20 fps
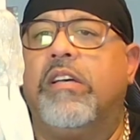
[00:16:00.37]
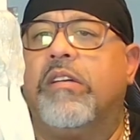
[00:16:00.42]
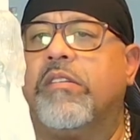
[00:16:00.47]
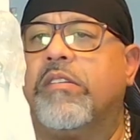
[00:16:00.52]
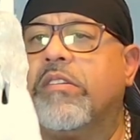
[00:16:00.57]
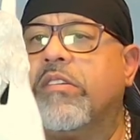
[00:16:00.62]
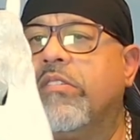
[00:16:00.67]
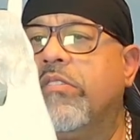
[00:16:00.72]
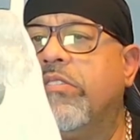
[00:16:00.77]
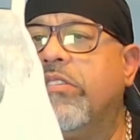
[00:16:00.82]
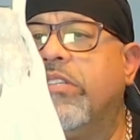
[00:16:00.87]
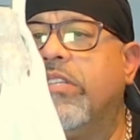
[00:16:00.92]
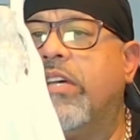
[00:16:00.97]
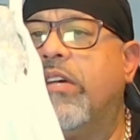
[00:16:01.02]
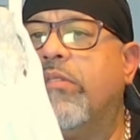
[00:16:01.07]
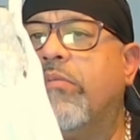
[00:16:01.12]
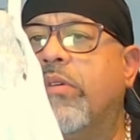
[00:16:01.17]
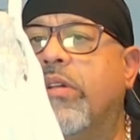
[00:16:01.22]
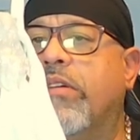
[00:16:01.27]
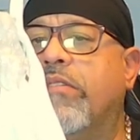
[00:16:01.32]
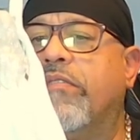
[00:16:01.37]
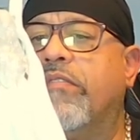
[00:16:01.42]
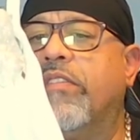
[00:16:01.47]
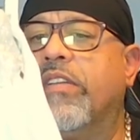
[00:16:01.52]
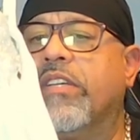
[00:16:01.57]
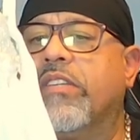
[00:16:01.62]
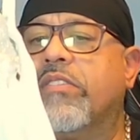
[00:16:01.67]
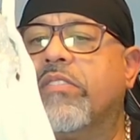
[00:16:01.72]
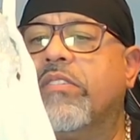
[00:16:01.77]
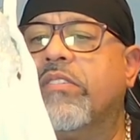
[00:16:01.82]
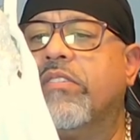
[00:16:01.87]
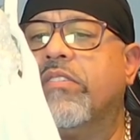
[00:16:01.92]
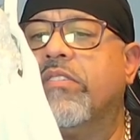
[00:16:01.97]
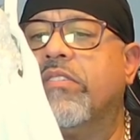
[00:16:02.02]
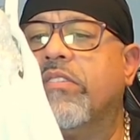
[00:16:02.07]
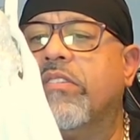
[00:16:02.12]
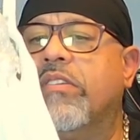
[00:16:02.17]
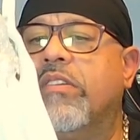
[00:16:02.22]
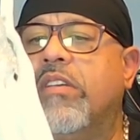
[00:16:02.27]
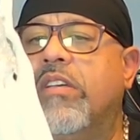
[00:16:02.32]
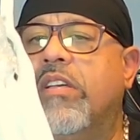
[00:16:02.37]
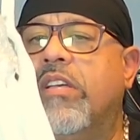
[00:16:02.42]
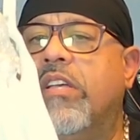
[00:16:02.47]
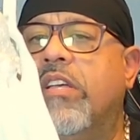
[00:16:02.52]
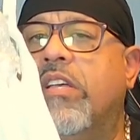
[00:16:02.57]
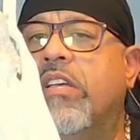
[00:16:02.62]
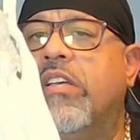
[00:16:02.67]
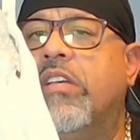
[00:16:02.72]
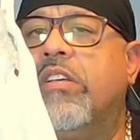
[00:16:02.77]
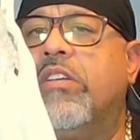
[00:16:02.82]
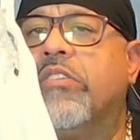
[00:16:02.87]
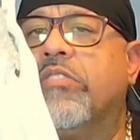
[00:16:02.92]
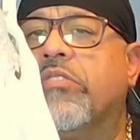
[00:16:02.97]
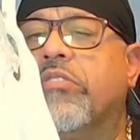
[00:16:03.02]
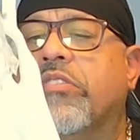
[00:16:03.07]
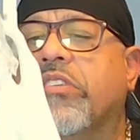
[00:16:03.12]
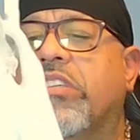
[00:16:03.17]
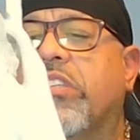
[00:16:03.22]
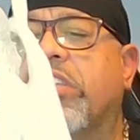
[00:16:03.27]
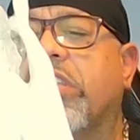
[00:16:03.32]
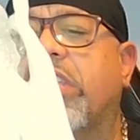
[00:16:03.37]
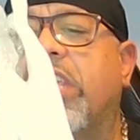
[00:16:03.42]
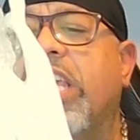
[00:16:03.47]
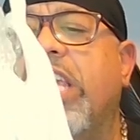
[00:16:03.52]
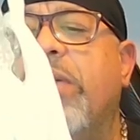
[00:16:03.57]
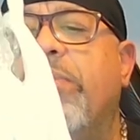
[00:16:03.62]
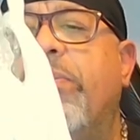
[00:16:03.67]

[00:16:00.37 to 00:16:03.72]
Can you see that when I flex this? So the cape